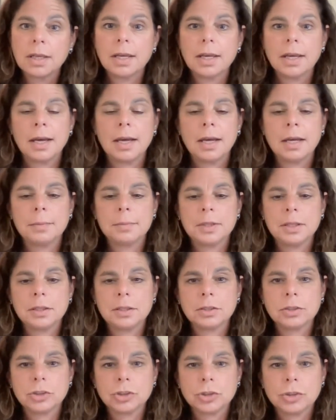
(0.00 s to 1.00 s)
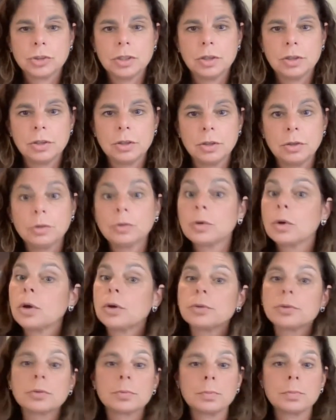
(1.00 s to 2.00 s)
It can trigger
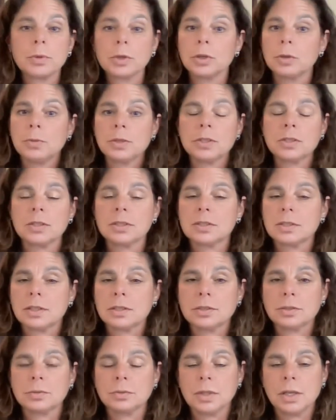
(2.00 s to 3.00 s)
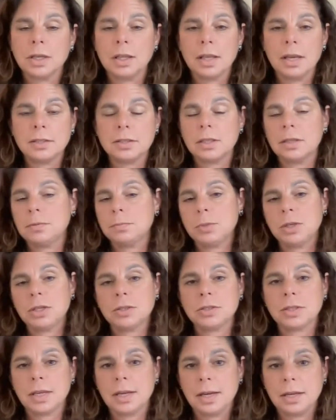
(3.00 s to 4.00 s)
growth where your business doesn't realize that
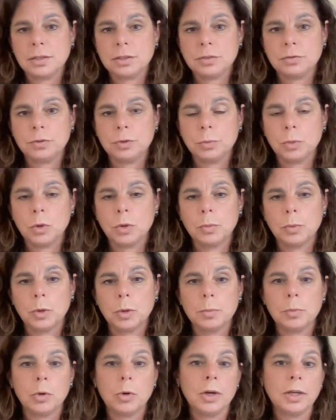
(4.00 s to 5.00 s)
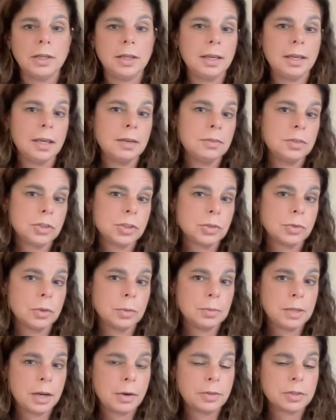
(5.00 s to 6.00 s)
because they asked for more, and you gave it to
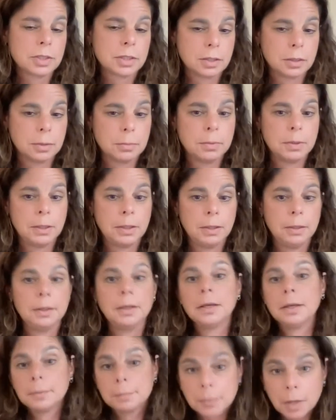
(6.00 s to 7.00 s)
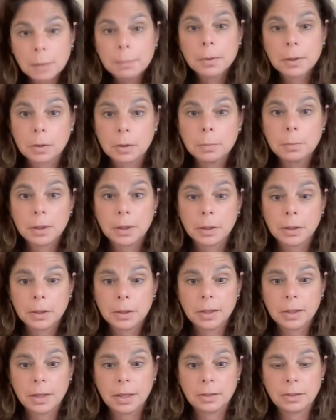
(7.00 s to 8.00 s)
them, now it's going to be a bigger bill
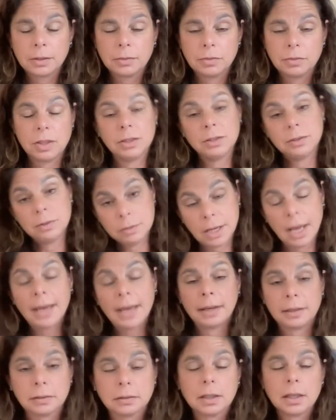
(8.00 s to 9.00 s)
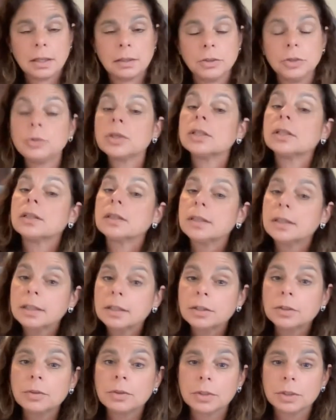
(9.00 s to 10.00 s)
at the end of the day. And you can
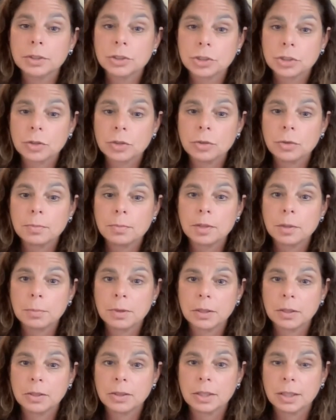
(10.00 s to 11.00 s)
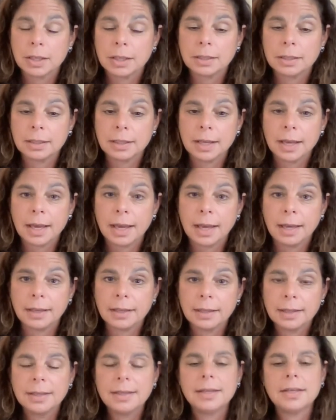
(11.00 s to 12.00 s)
literally show them the bill at the end of the day.
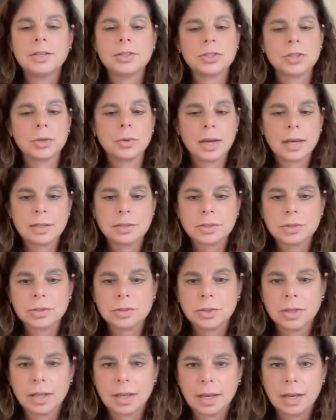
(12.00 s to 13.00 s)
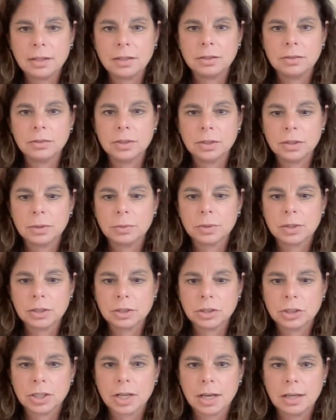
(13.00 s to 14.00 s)
So answering how do you deal with the
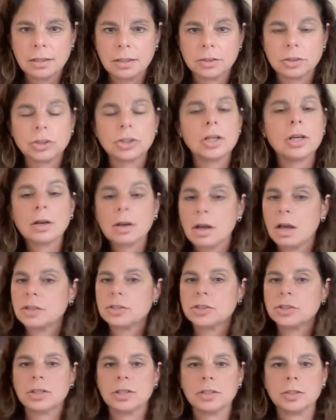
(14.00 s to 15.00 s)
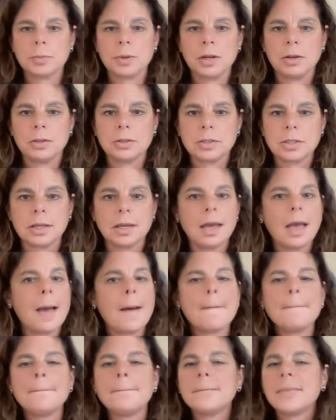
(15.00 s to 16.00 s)
challenge? Cost transparency,
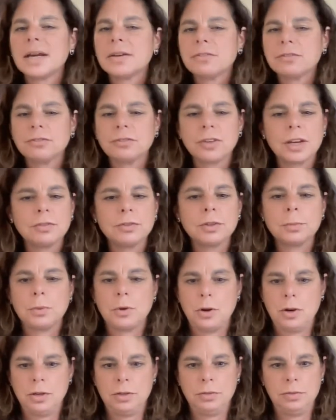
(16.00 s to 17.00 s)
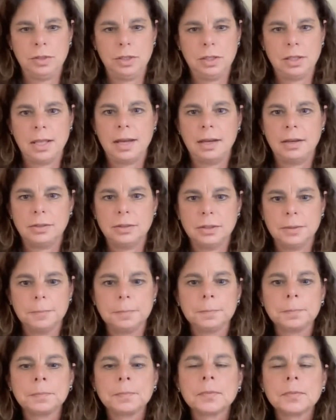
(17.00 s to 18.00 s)
my favorite part of the cloud.
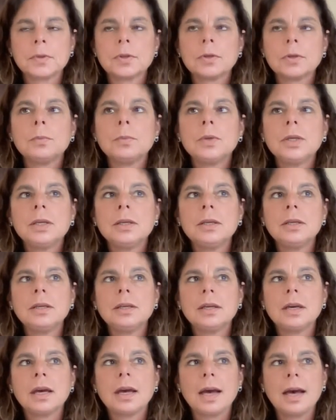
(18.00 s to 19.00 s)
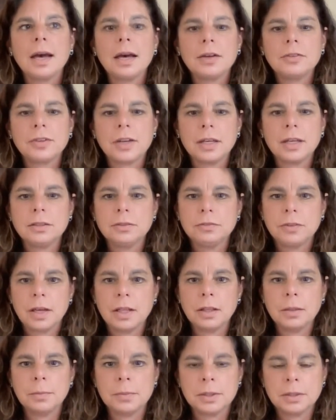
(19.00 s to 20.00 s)
We have had
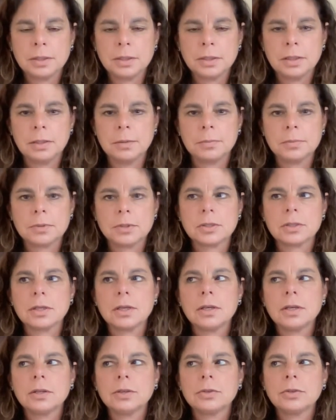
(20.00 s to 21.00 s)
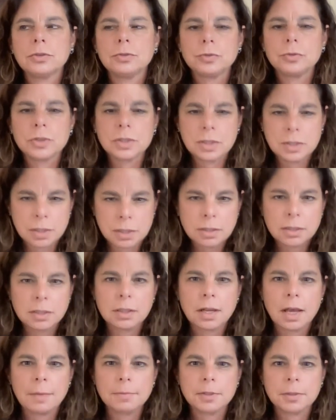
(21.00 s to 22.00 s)
development teams who've
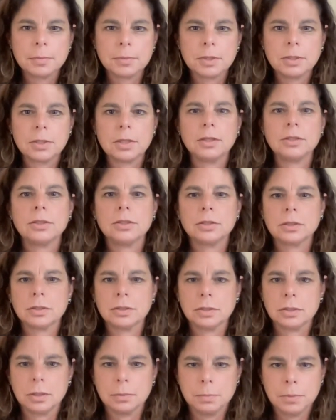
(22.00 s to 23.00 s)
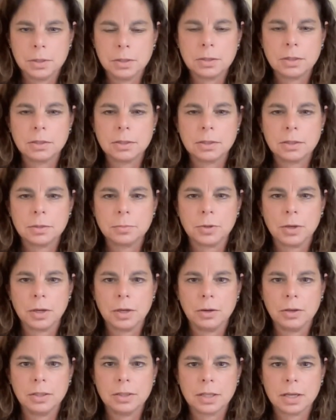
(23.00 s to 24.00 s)
resisted optimization because the business has
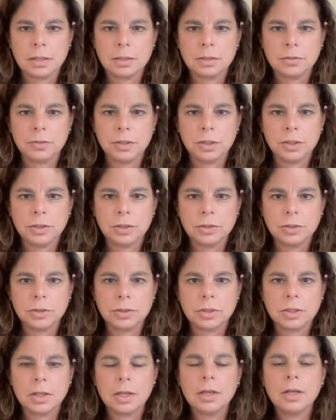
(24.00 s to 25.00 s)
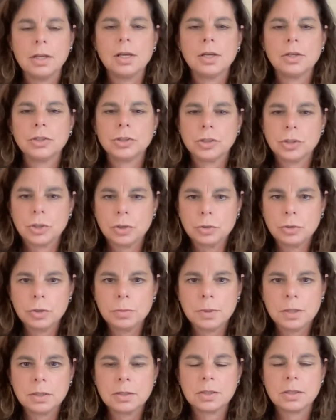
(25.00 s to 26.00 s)
prioritized features, show the
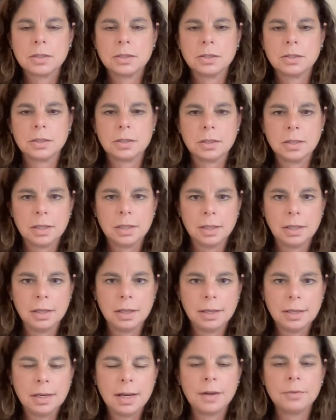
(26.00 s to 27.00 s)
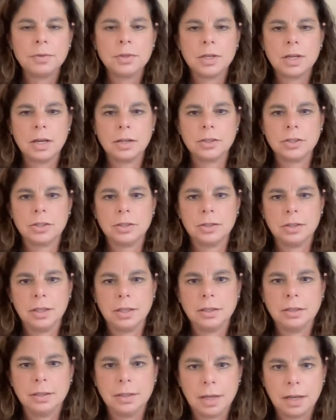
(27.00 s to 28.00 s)
business the net reduction they
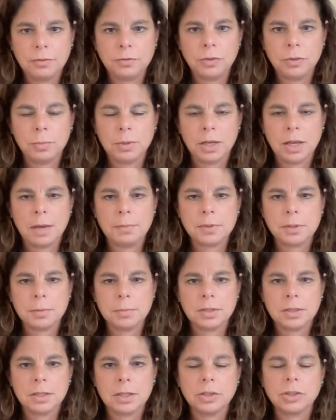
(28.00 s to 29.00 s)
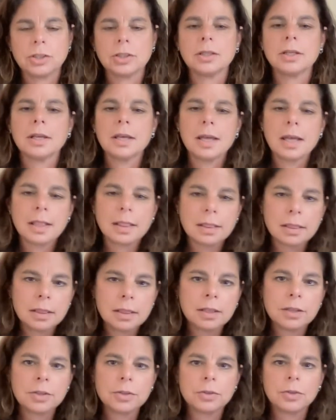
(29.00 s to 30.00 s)
could get from an optimization,
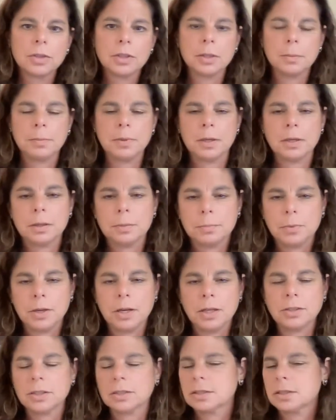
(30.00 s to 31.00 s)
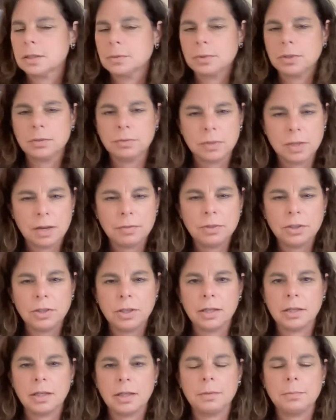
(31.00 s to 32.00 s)
literally pick up projects they would have never
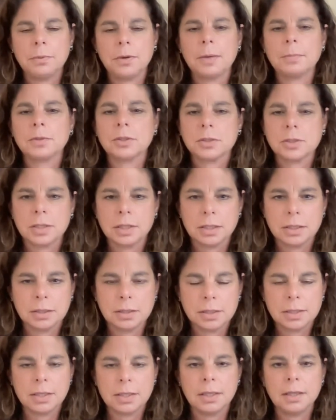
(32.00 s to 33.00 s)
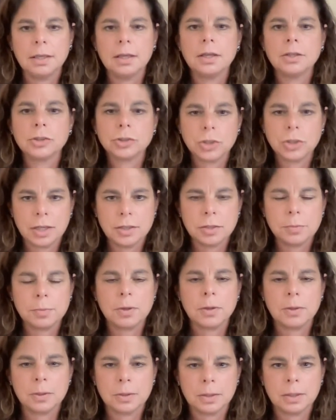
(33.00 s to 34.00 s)
done on-prem because they can see
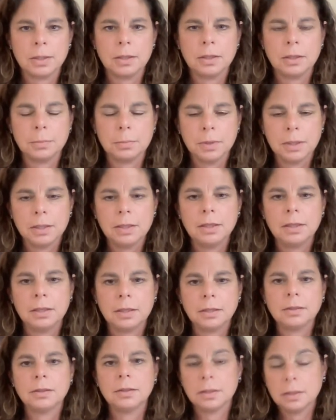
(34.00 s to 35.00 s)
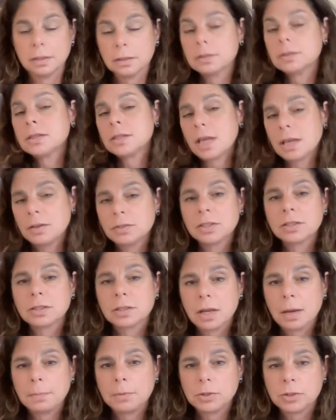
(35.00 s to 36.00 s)
transparently immediate savings
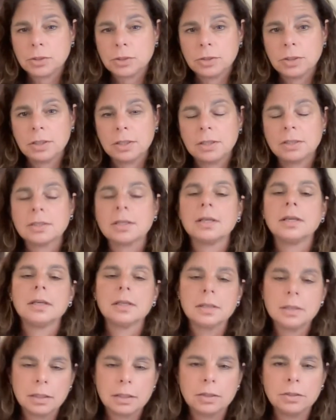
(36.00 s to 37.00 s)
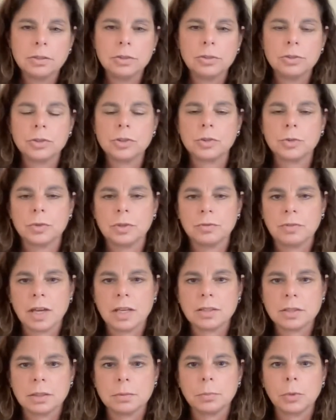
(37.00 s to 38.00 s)
and opportunities they can use to
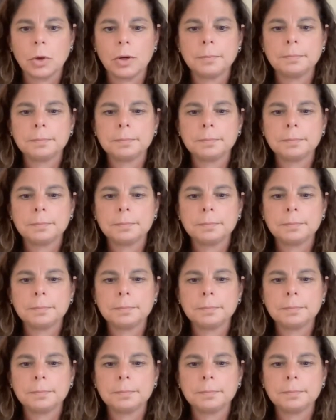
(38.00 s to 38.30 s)
invest in more.